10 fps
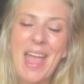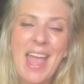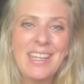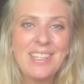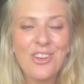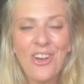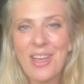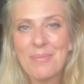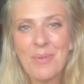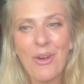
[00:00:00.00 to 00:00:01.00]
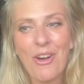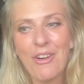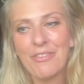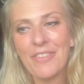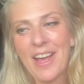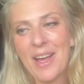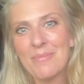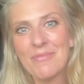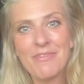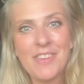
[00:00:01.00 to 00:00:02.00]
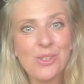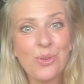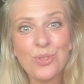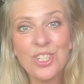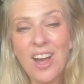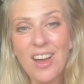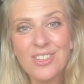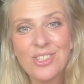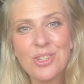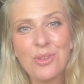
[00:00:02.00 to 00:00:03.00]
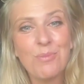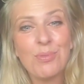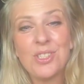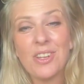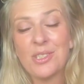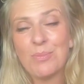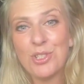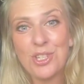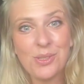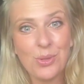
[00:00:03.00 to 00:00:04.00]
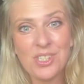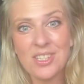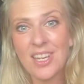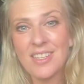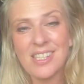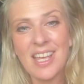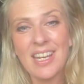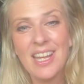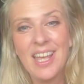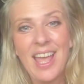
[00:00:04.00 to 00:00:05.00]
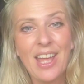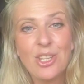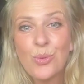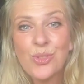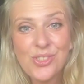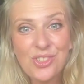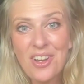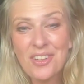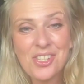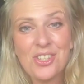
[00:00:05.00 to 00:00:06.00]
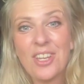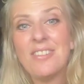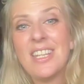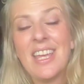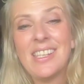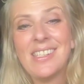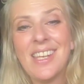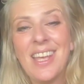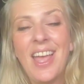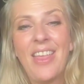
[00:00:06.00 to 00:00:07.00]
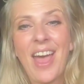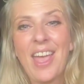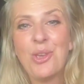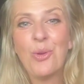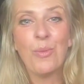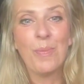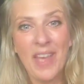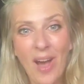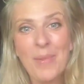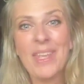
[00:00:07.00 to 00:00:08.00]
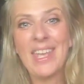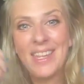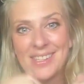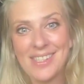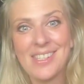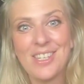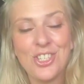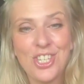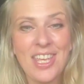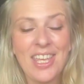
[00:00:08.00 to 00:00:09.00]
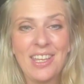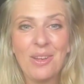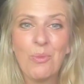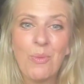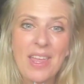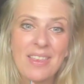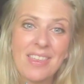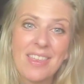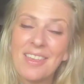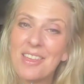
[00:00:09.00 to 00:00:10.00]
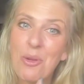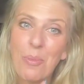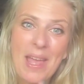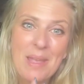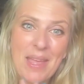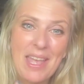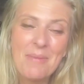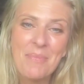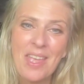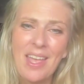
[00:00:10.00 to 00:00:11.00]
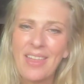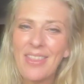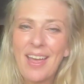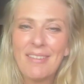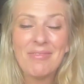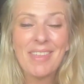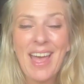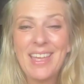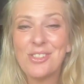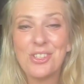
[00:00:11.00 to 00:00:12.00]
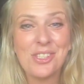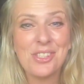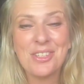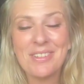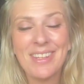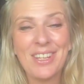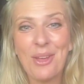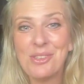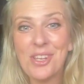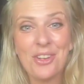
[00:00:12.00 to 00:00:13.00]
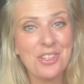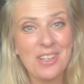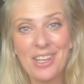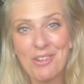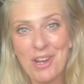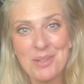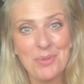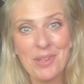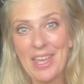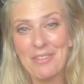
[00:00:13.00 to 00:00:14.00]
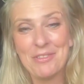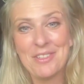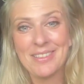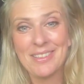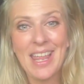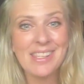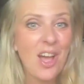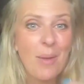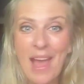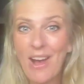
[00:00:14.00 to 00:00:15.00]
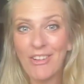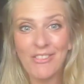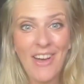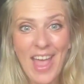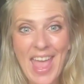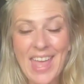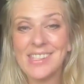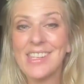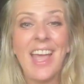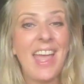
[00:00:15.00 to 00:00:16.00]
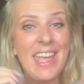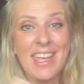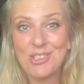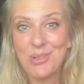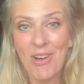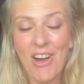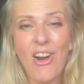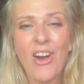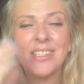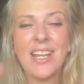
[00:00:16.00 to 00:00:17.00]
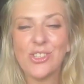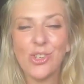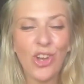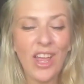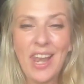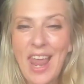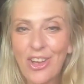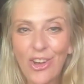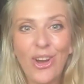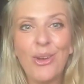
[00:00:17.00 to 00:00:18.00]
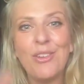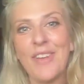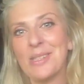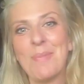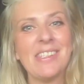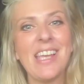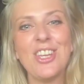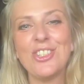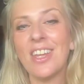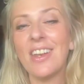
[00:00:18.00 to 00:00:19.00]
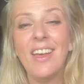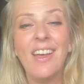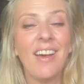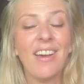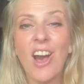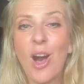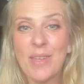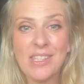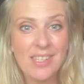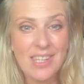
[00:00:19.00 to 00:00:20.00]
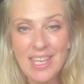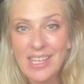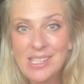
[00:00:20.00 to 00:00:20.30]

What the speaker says: any type of physical touch. You can start to produce oxytocin, and you'll start to notice that you're becoming into synergy with your baby. And that is just, such an incredible gift. Let's come out of our heads into our hearts. Let's let go of expectation and come into the